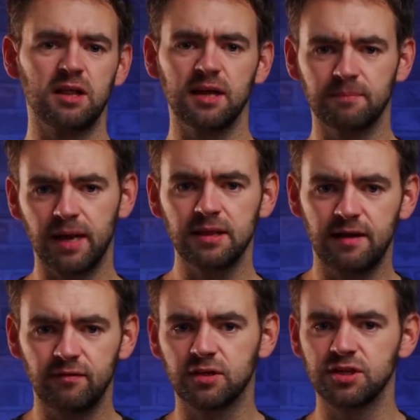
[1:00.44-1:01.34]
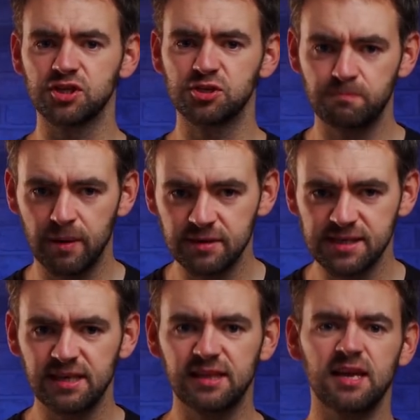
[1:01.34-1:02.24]
clickbait level
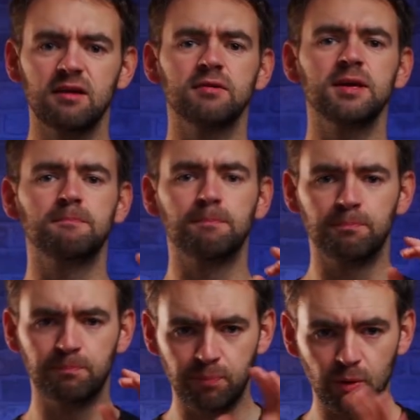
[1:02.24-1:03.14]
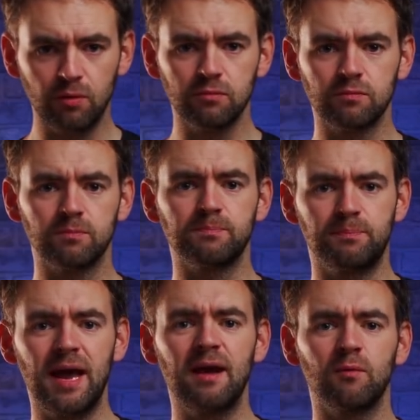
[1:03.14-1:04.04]
conspiracy theory, but
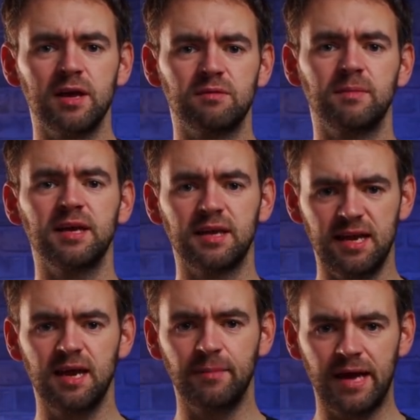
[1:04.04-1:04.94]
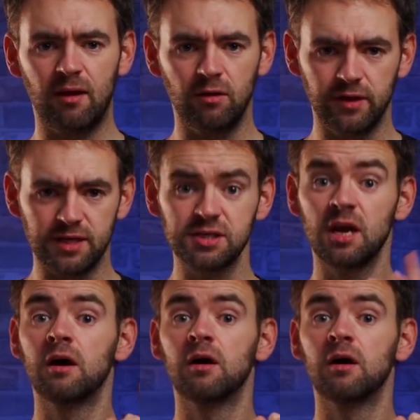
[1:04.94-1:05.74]
bear with me and hear me out on this.